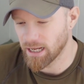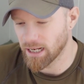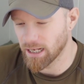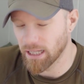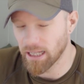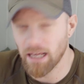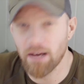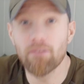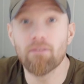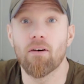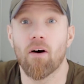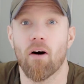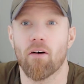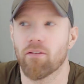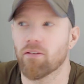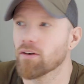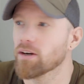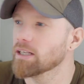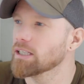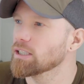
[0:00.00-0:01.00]
live
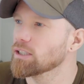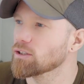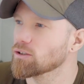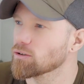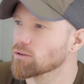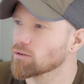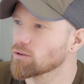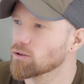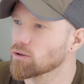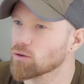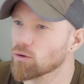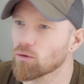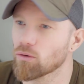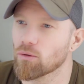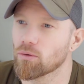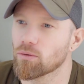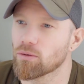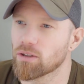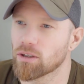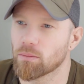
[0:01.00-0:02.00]
off it, you know,
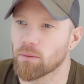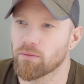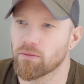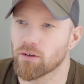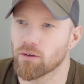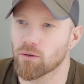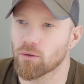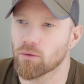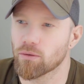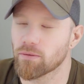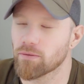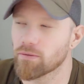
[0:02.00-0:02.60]
grow some of your own